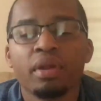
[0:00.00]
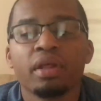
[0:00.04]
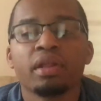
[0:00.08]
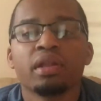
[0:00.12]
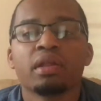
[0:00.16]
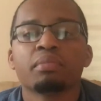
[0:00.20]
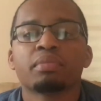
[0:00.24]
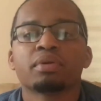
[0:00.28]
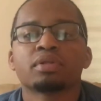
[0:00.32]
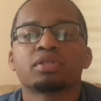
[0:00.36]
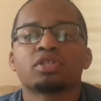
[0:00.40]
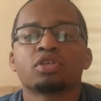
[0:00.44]
But
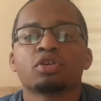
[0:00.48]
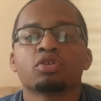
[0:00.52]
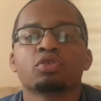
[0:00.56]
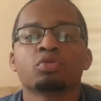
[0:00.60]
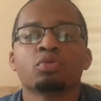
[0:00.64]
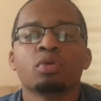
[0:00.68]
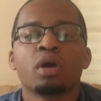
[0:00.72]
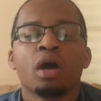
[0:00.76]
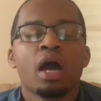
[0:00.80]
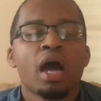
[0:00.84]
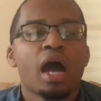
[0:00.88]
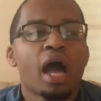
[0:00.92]
at number
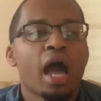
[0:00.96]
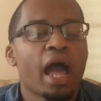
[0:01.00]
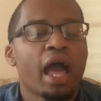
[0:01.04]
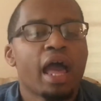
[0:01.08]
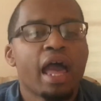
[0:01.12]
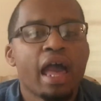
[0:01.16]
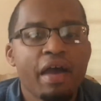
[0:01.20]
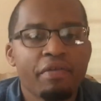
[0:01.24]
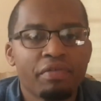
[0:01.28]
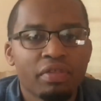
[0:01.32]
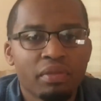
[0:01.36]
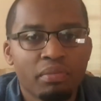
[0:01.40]
two, I
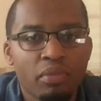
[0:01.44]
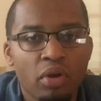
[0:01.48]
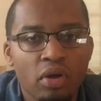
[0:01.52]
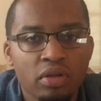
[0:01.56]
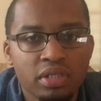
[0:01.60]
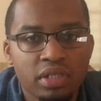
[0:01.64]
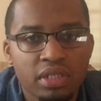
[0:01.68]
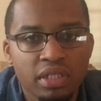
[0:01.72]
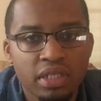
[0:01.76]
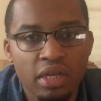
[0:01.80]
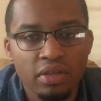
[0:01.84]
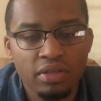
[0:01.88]
have the
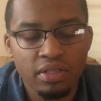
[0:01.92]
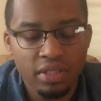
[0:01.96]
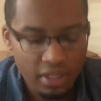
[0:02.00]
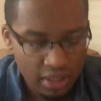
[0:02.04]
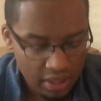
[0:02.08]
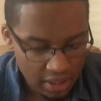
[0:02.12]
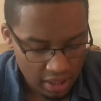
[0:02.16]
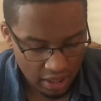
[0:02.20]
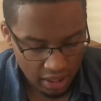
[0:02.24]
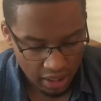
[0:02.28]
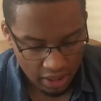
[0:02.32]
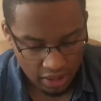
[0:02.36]
Boston
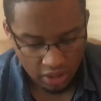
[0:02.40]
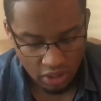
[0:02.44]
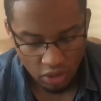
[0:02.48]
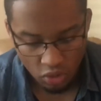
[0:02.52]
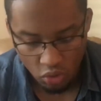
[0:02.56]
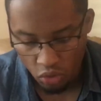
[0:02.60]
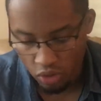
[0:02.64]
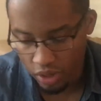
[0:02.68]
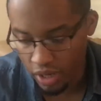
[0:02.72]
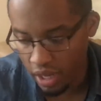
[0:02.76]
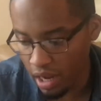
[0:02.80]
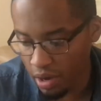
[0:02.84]
Celtics. The addition
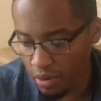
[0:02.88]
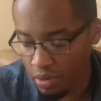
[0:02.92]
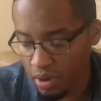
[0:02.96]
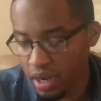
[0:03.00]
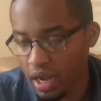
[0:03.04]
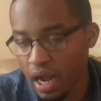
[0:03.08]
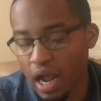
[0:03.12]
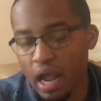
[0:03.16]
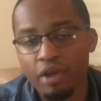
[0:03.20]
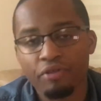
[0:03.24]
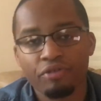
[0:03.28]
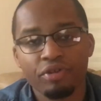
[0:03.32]
of Gordon
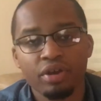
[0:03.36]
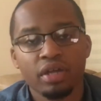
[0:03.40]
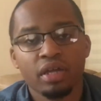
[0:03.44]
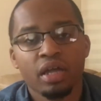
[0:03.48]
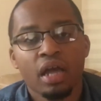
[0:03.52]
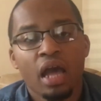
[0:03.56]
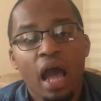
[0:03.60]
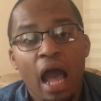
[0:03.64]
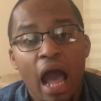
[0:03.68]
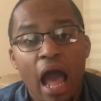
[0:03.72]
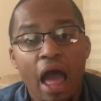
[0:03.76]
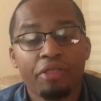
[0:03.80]
Hayward, Kyrie,
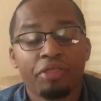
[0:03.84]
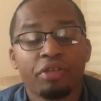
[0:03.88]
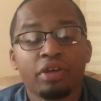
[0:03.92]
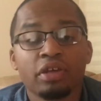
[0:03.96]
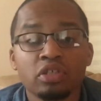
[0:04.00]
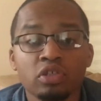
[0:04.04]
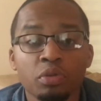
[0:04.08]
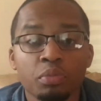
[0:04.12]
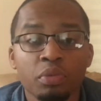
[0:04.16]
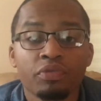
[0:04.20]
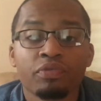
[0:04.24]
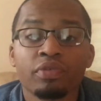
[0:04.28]
I think
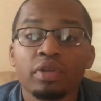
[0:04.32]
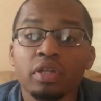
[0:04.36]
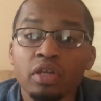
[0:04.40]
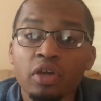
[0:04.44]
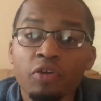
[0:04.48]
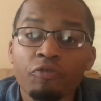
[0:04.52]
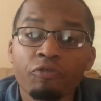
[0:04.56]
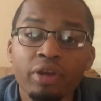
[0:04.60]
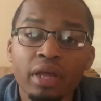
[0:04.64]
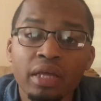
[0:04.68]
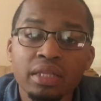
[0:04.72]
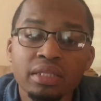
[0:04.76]
it's going to be really
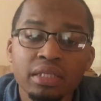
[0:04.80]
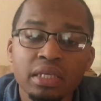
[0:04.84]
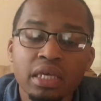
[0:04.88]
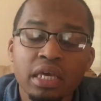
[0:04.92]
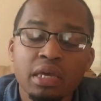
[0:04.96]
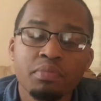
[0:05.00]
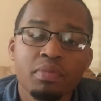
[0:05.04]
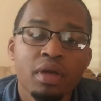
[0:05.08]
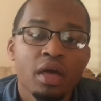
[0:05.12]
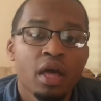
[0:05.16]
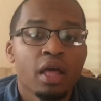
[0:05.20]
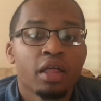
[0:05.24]
good for that
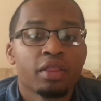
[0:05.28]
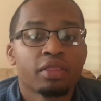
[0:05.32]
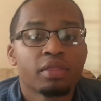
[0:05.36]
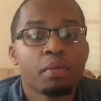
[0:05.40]
team.